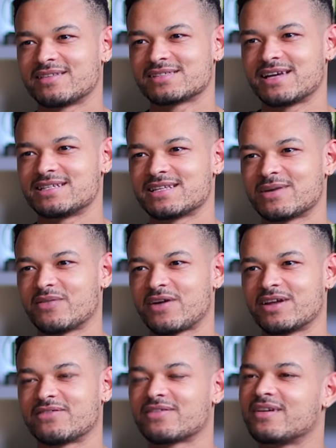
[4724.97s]
This idea that we've
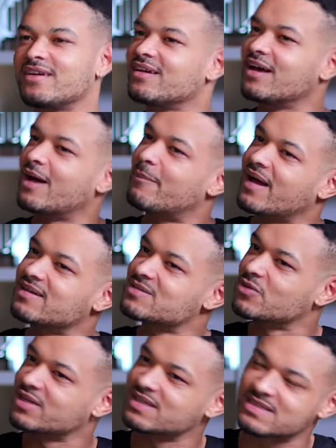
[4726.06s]
kind of yeah. abandoned
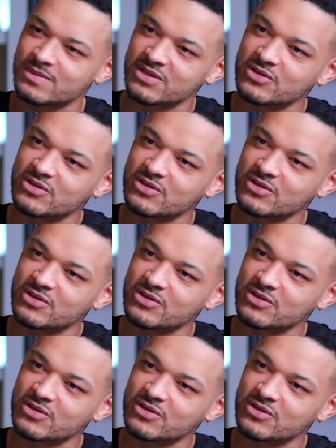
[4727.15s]
what it is to be